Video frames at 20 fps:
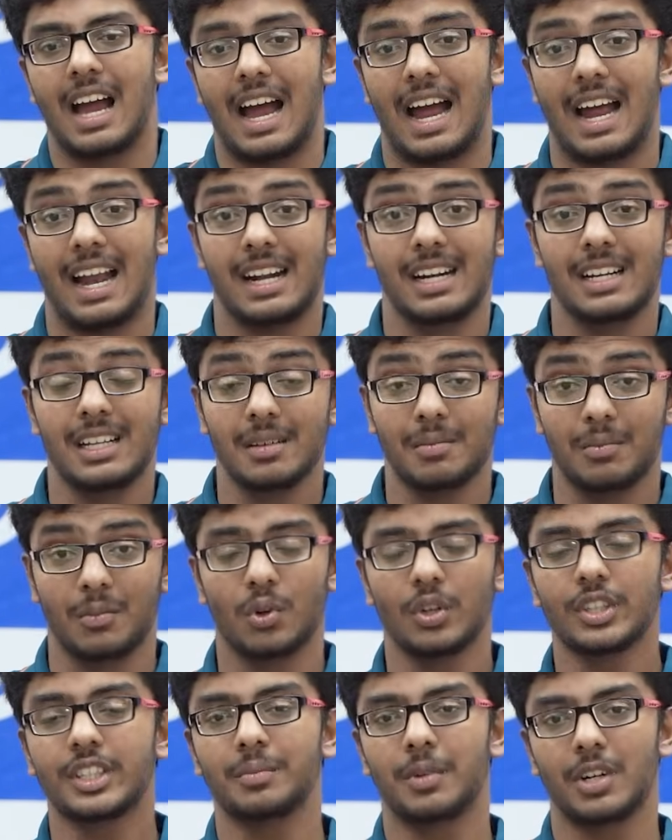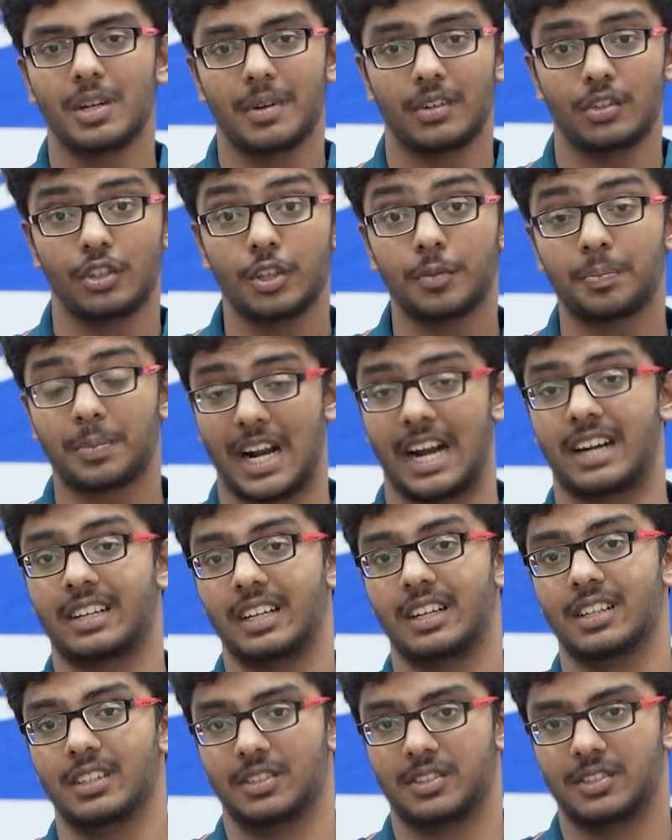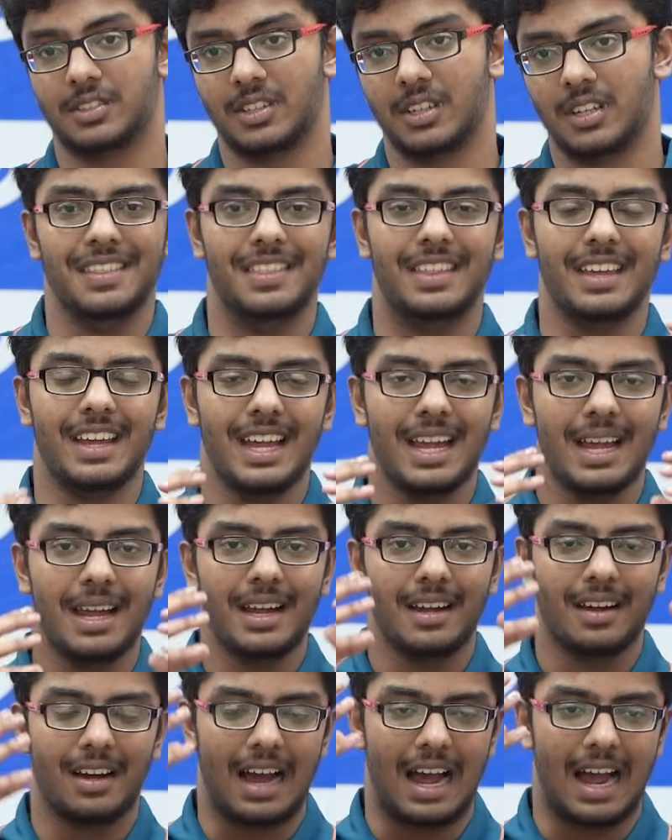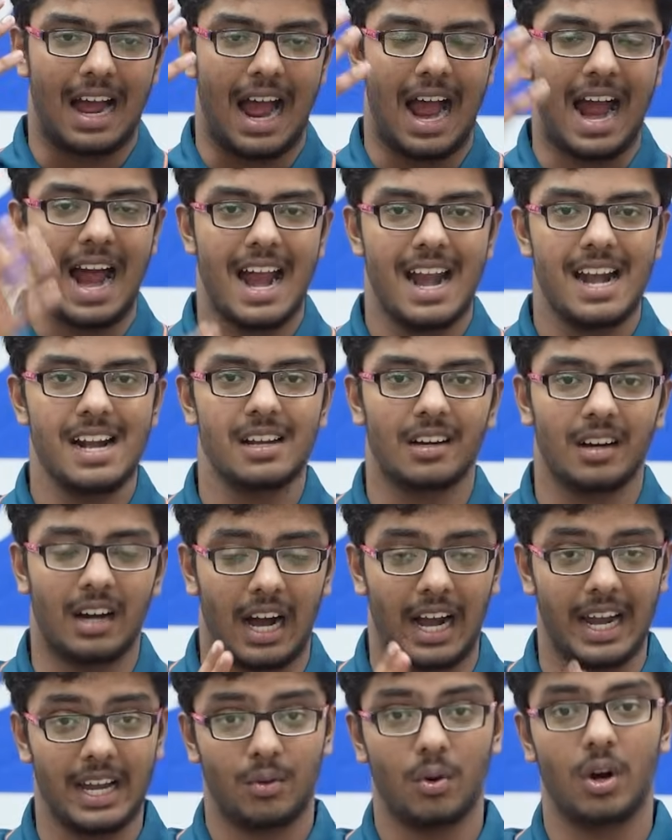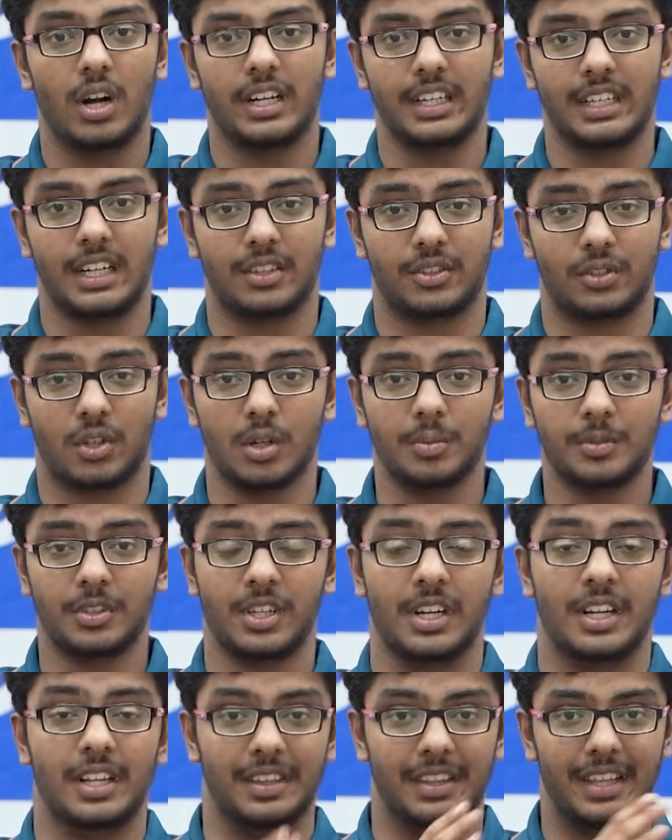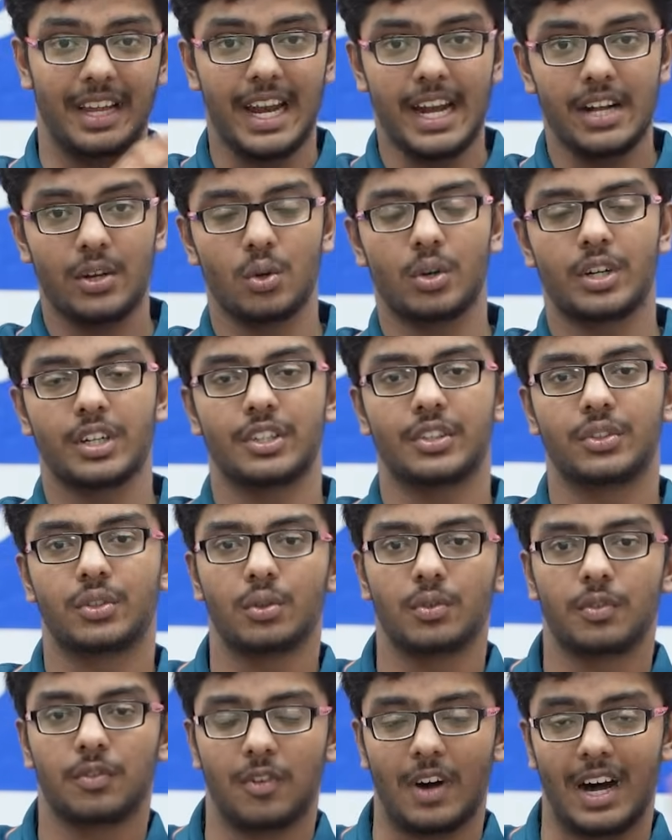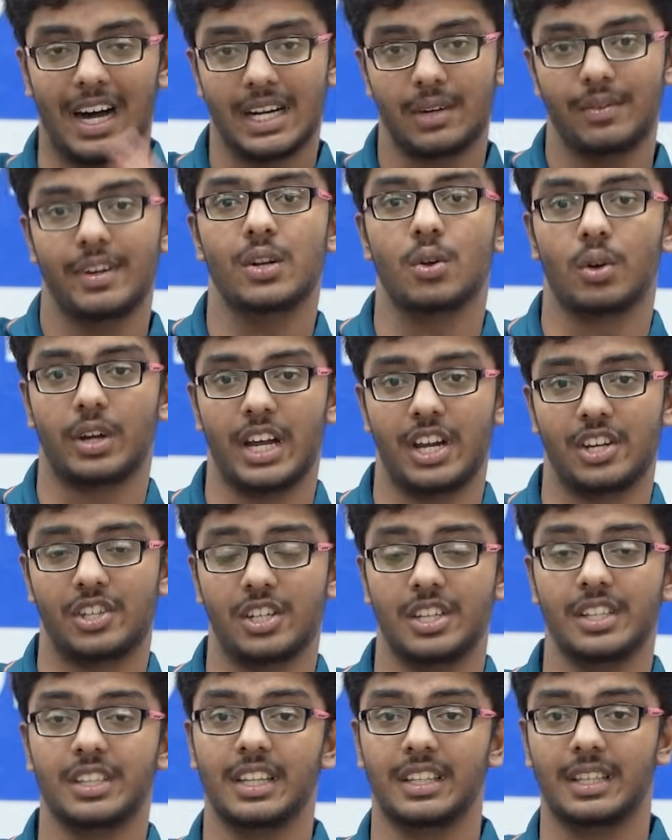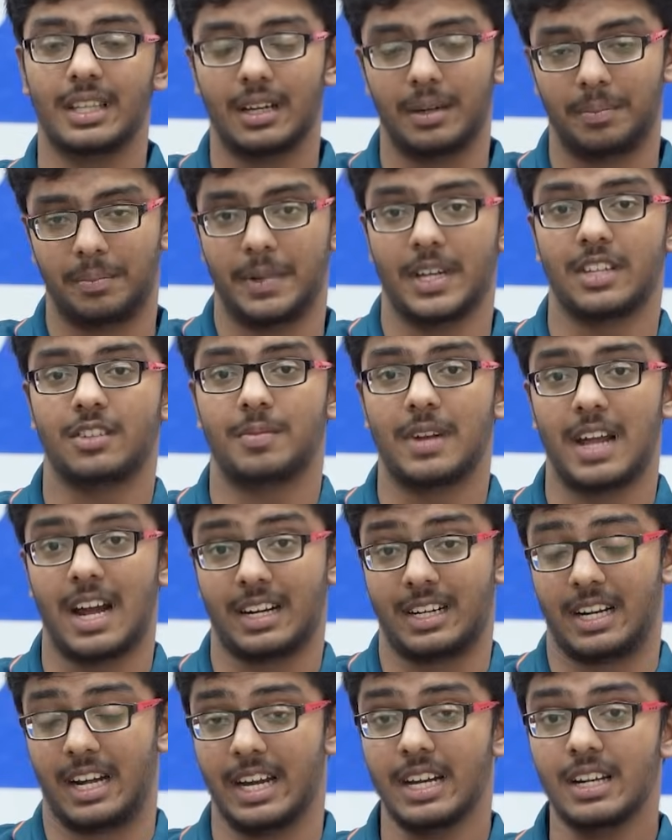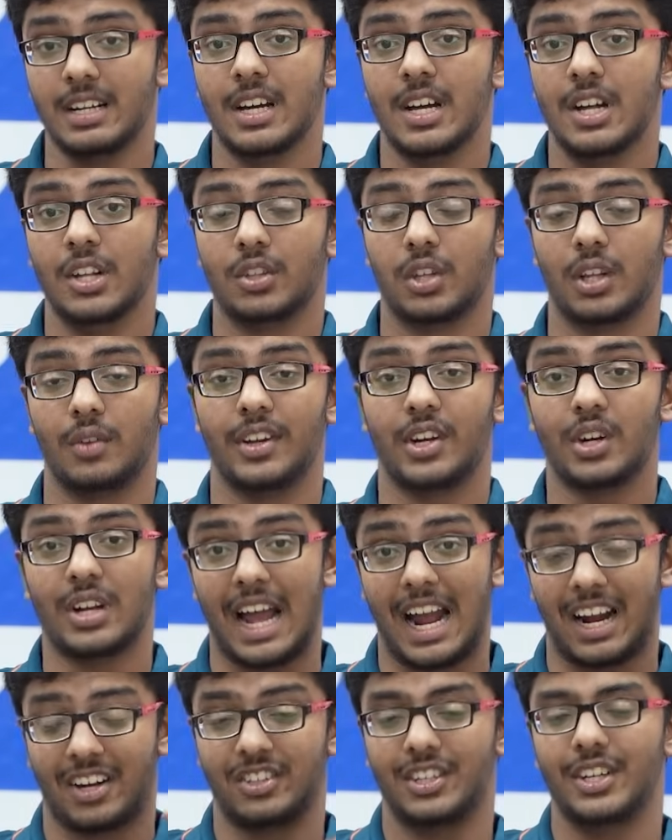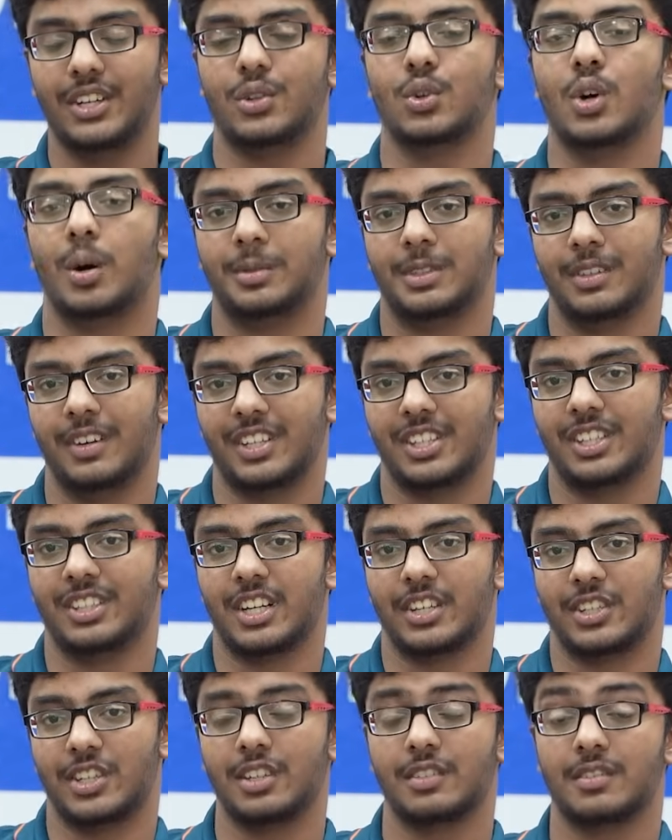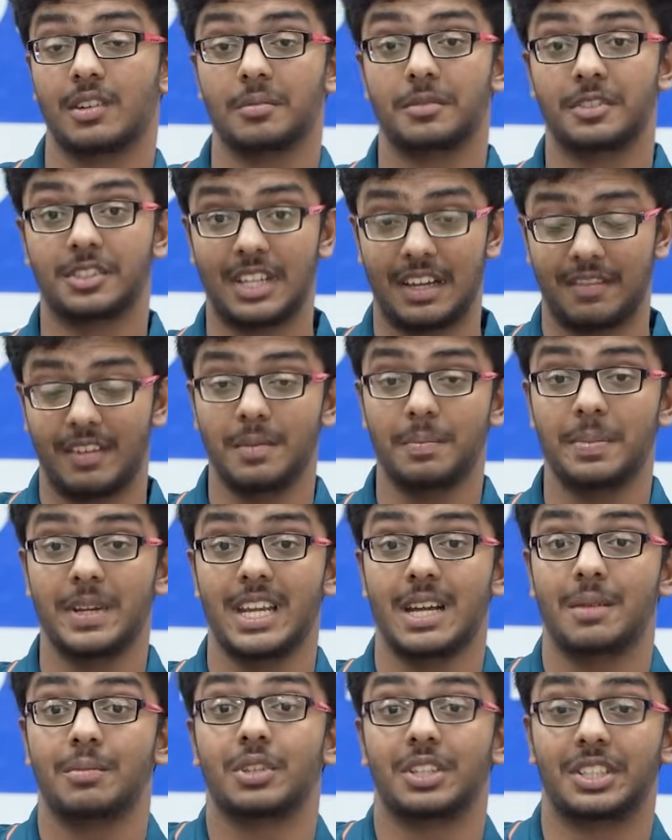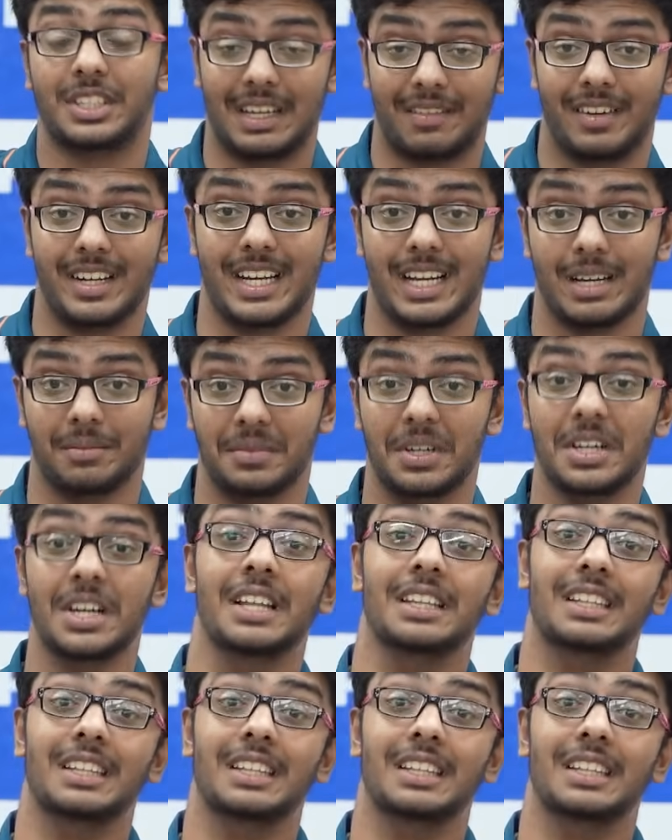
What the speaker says: And the most important part was the practicals. They had high quality telescopes. They took us to faraway locations in the pitch black night so we could actually do observation sessions from 7 p.m. to 7 a.m.